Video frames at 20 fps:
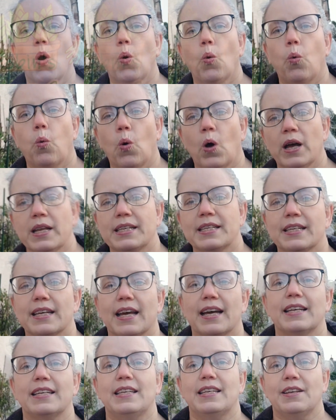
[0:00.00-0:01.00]
What
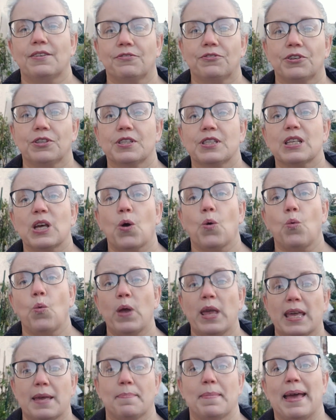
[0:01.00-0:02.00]
a difference a
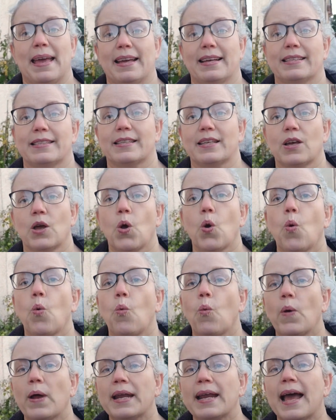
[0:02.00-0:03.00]
week makes.
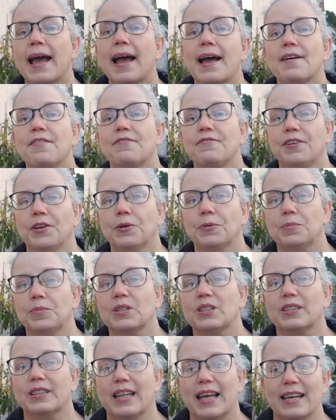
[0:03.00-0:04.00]
When I filmed
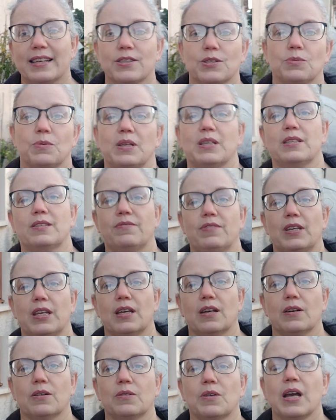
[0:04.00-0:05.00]
last week's
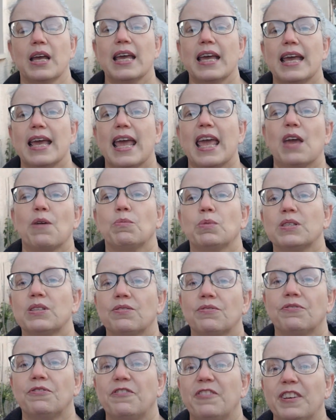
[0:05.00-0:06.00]
video, it was
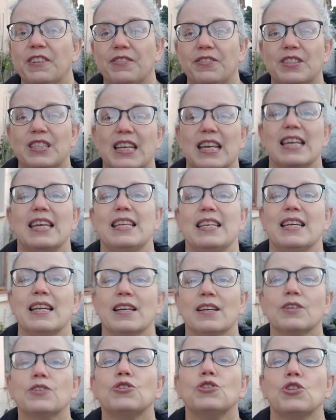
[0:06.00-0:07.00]
15
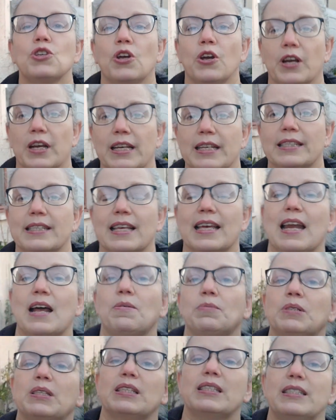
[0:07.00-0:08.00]
degrees and I
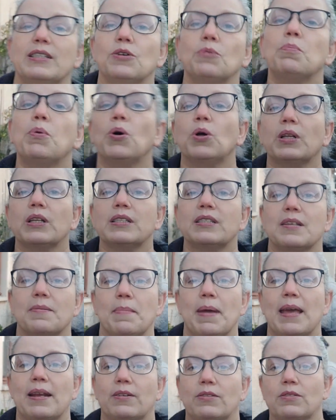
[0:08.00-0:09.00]
was still pulling
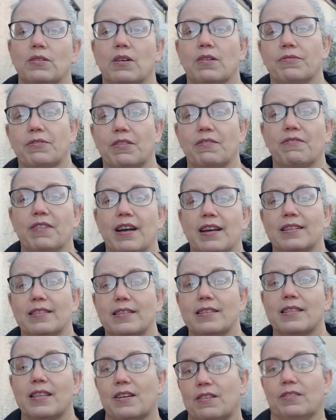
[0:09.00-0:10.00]
tomatoes off the vines
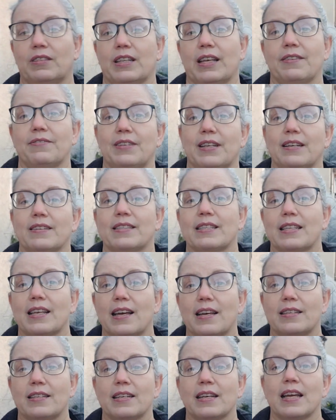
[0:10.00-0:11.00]
that are left
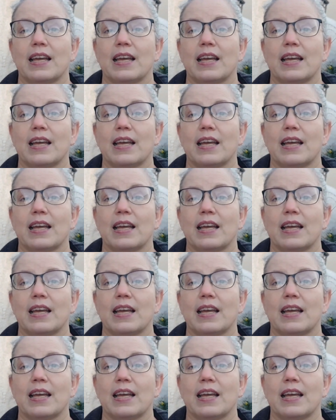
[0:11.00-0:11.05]
outside.